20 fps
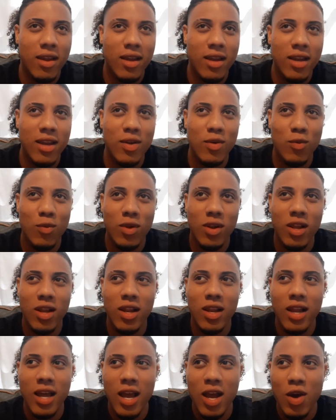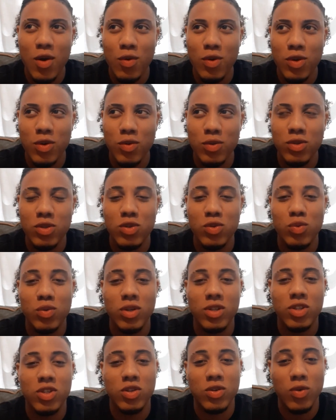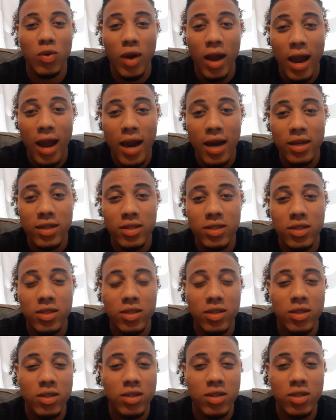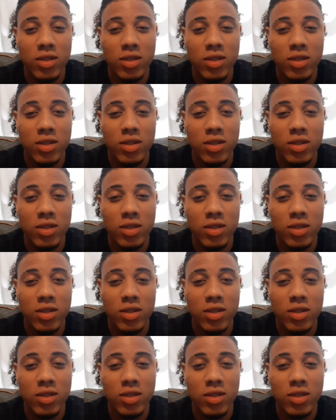It will allow you to attract